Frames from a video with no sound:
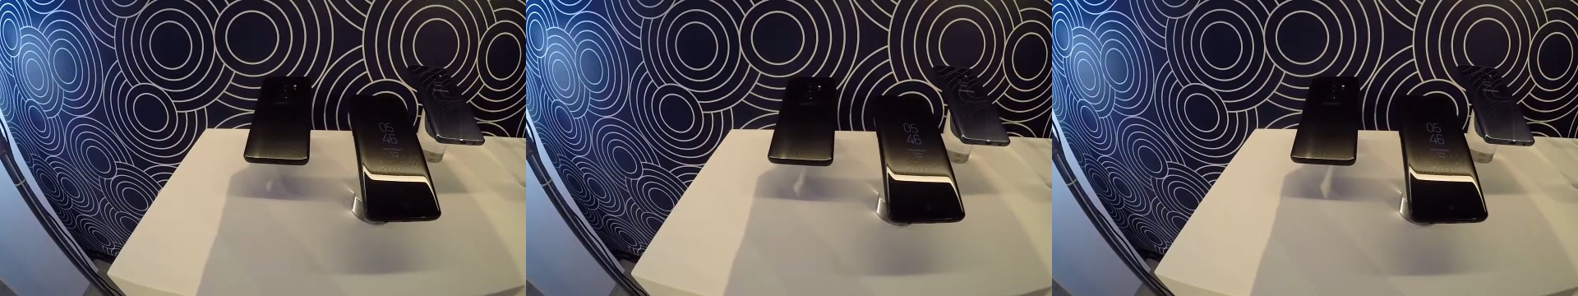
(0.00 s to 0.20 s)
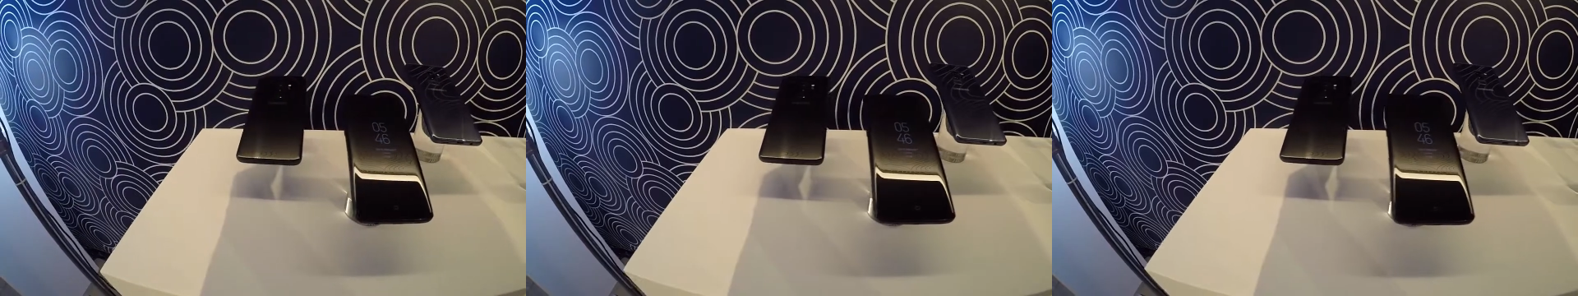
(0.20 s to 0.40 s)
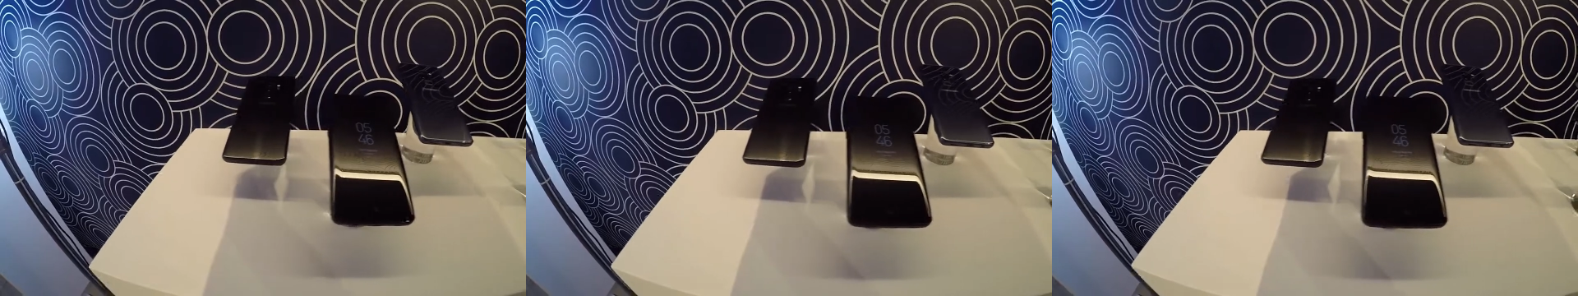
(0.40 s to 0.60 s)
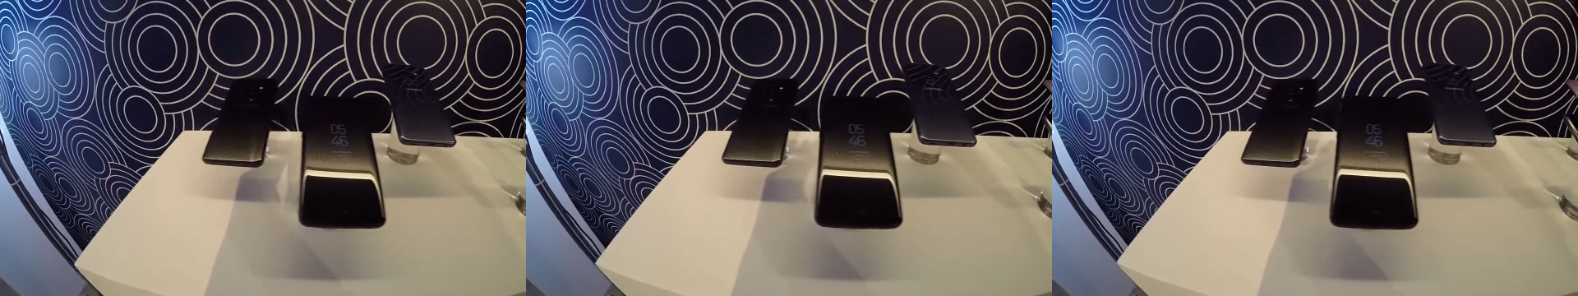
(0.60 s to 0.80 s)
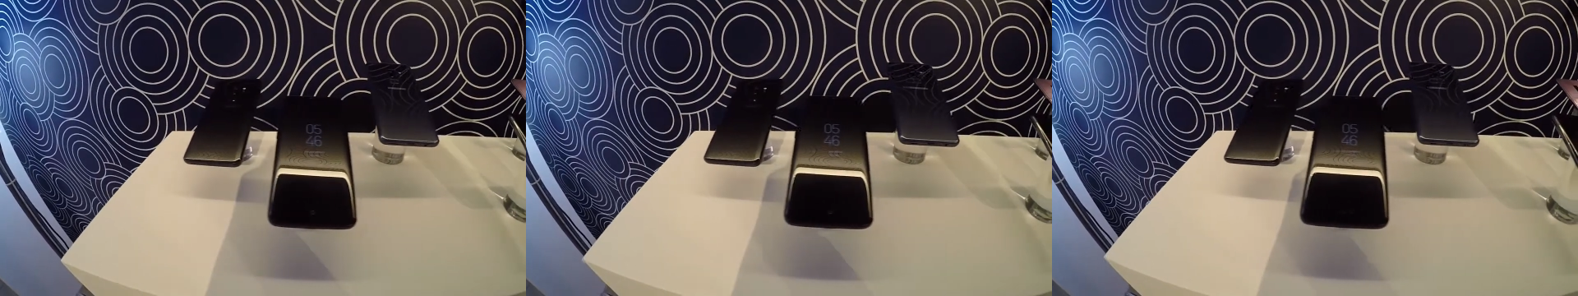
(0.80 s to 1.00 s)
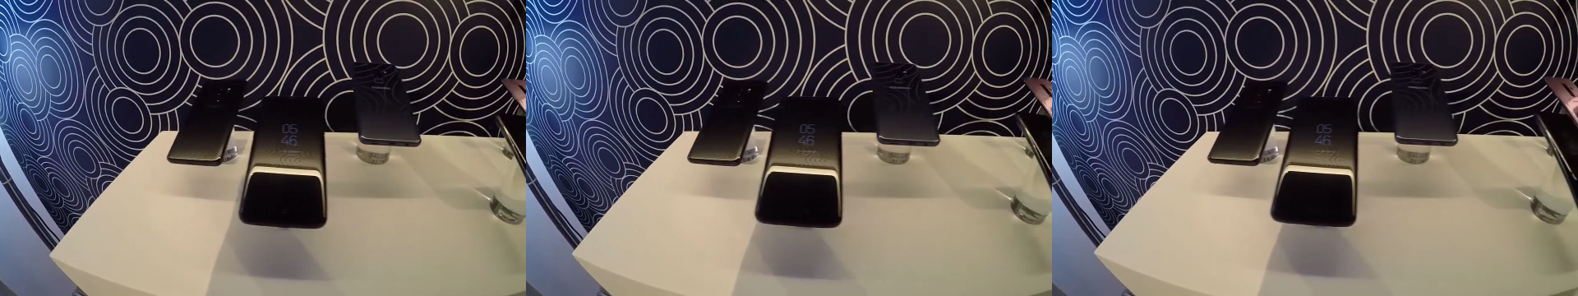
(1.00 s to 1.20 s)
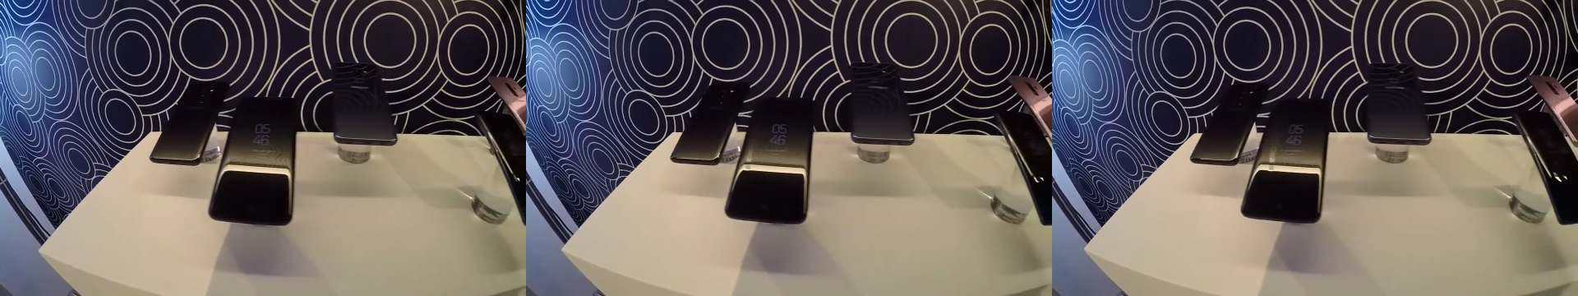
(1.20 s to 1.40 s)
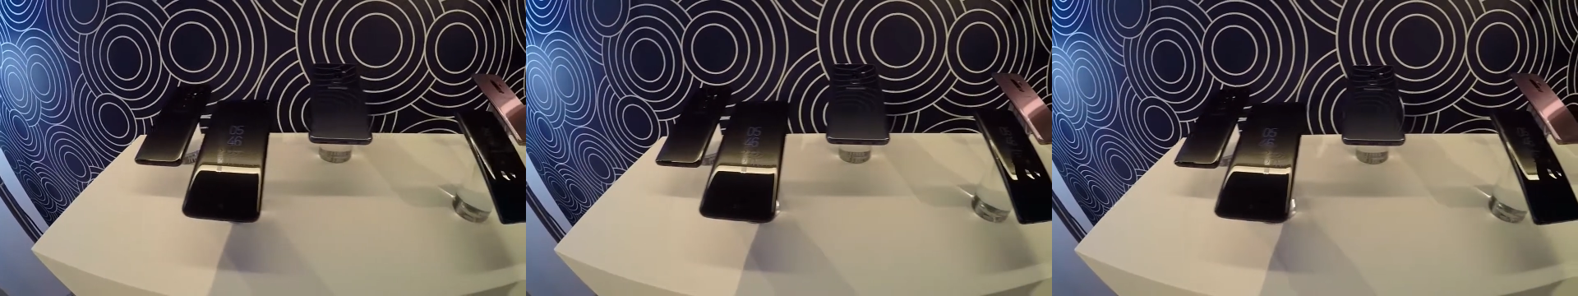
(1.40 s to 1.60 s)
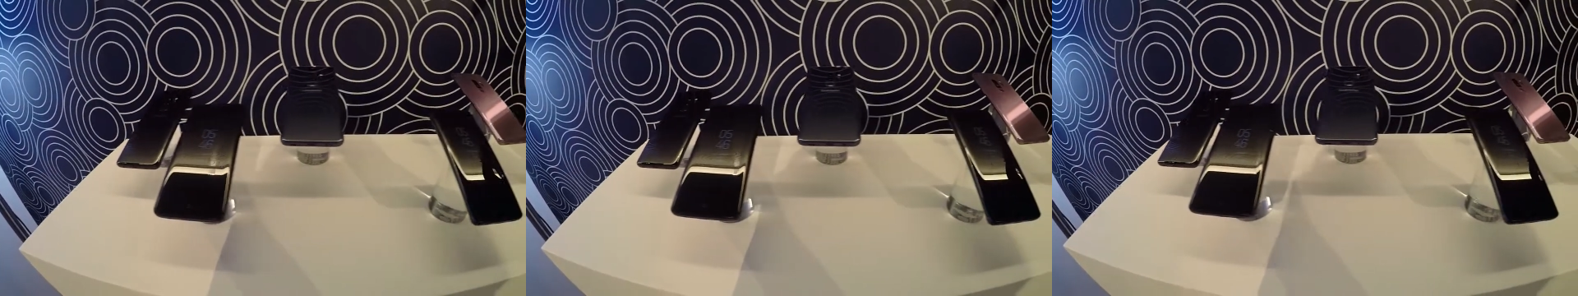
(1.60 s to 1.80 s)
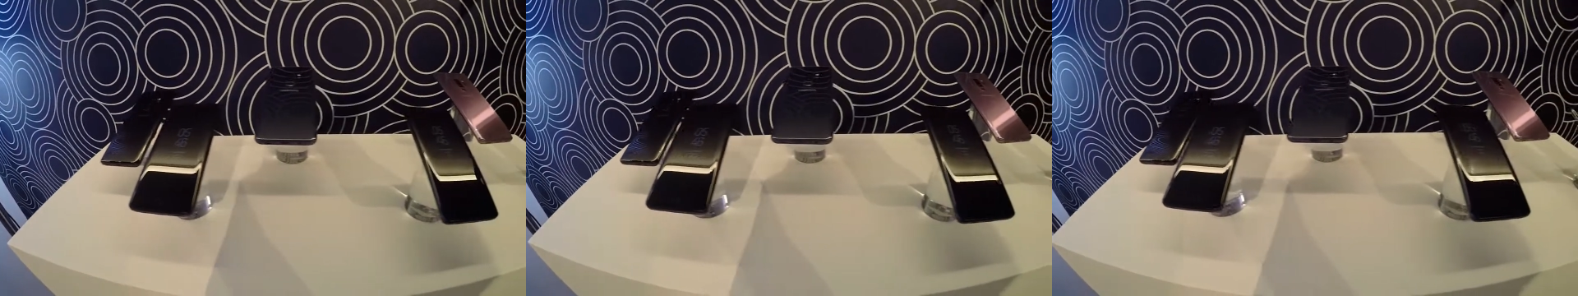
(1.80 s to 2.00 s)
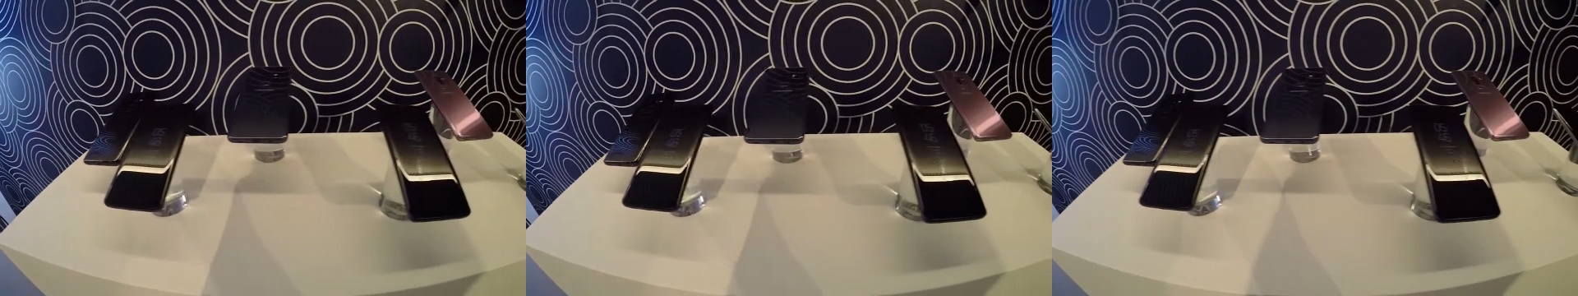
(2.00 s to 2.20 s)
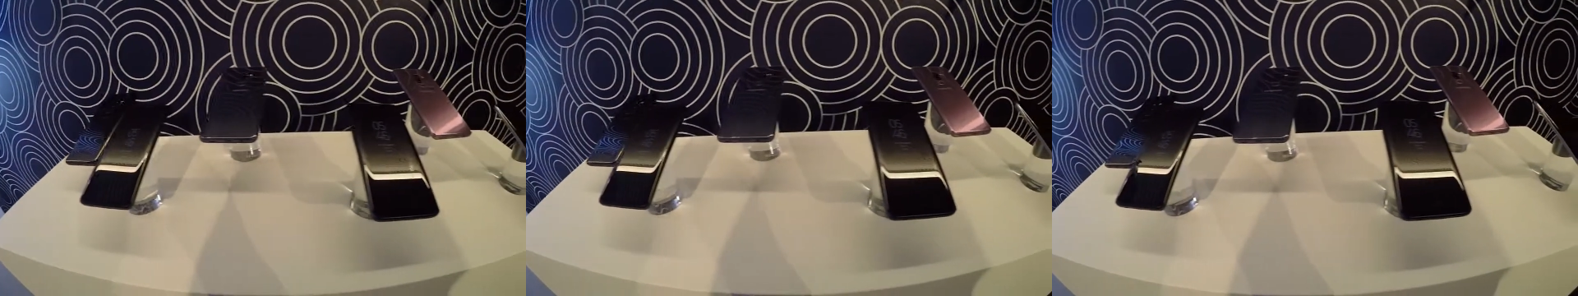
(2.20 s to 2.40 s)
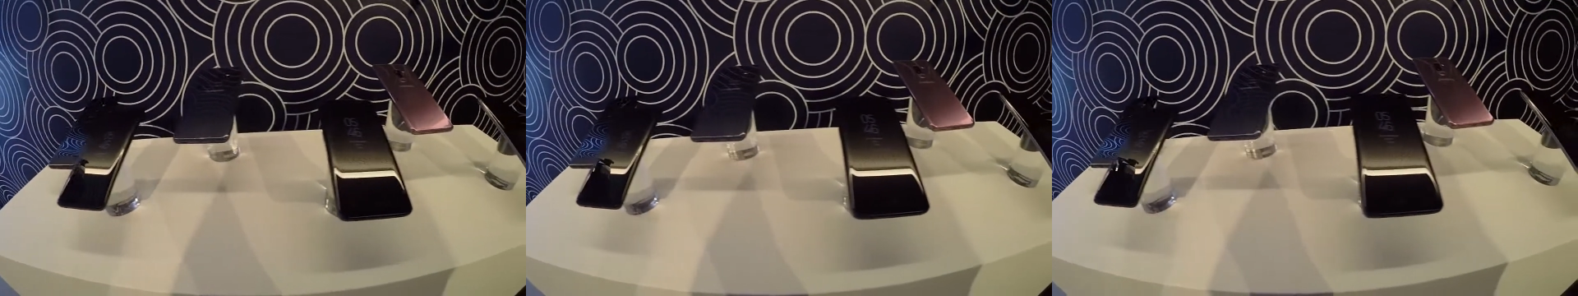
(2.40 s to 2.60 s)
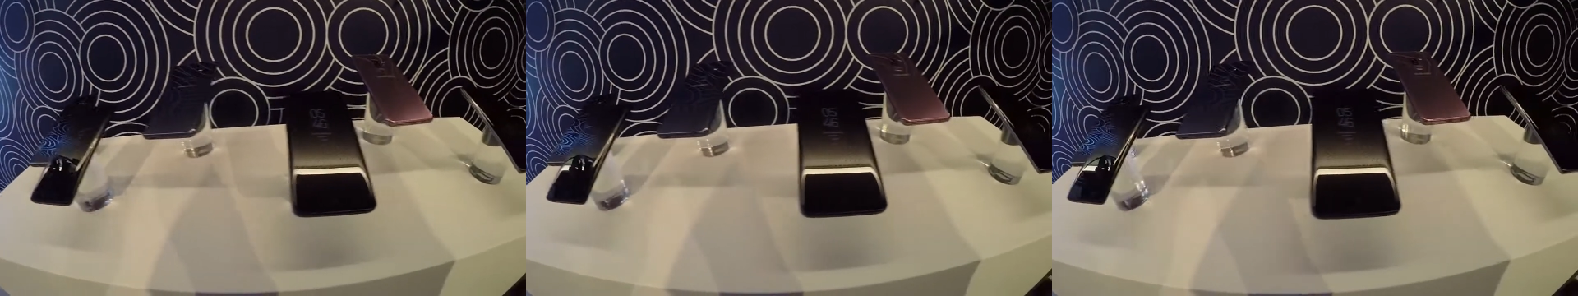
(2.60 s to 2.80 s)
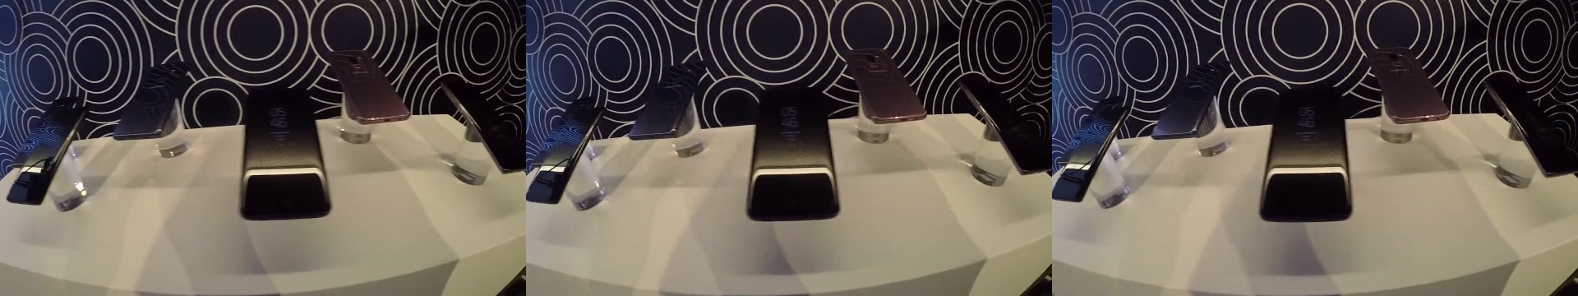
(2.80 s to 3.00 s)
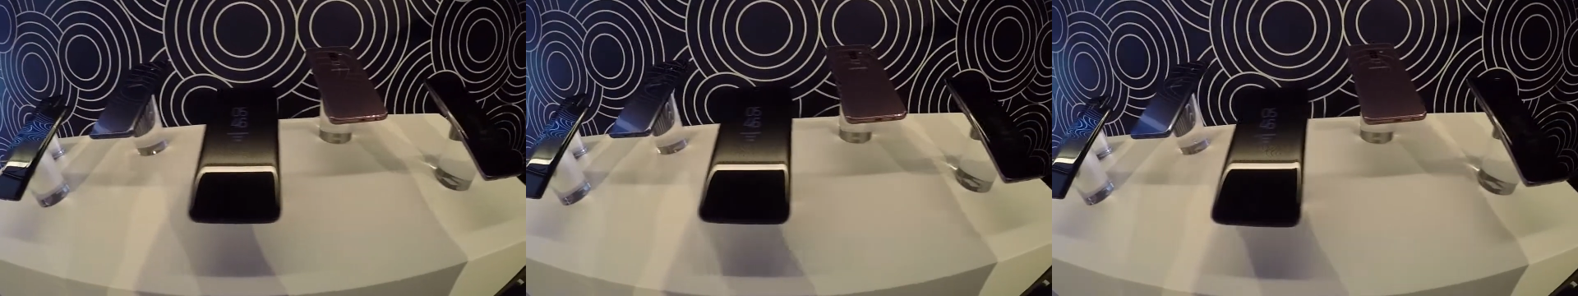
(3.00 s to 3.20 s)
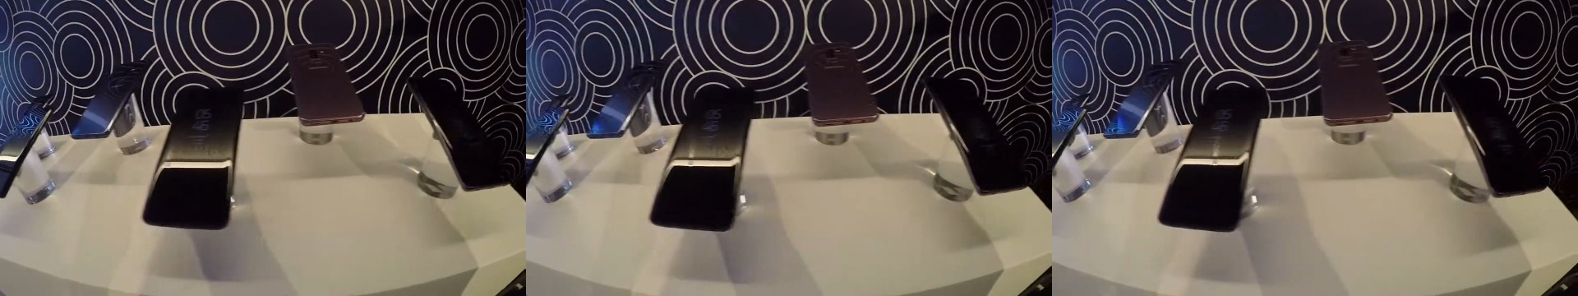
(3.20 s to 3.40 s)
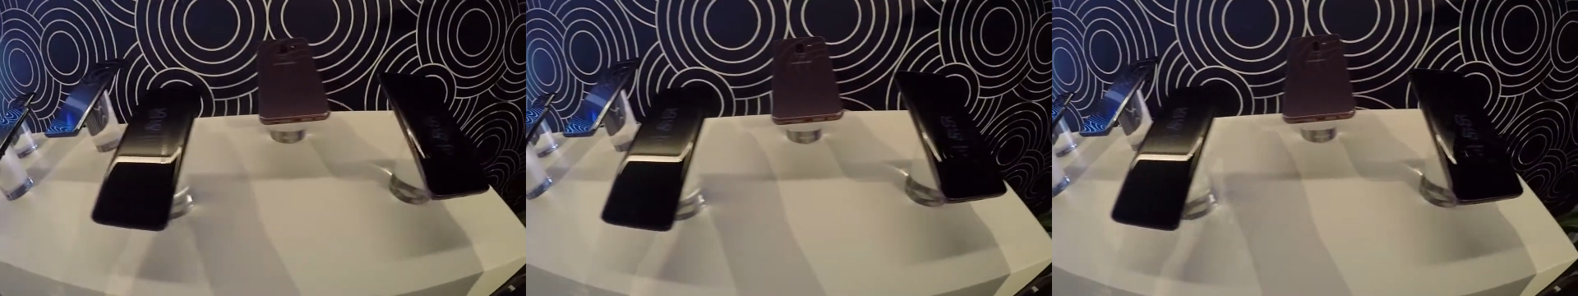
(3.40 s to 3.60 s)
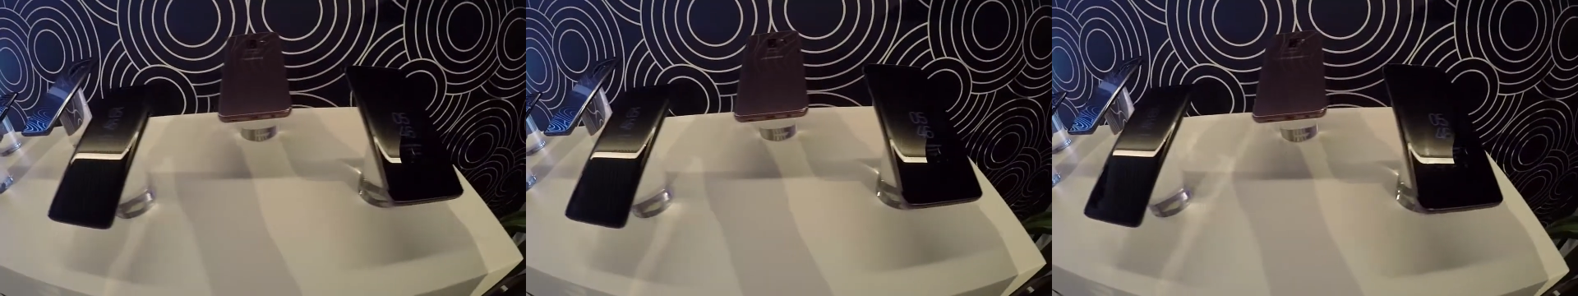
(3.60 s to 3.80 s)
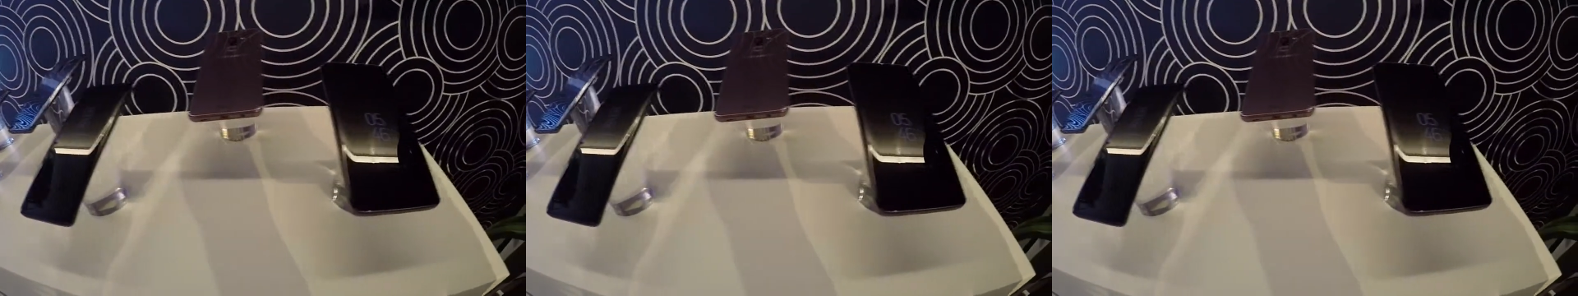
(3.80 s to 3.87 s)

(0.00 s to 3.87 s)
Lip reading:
Nobody's mouth can be seen.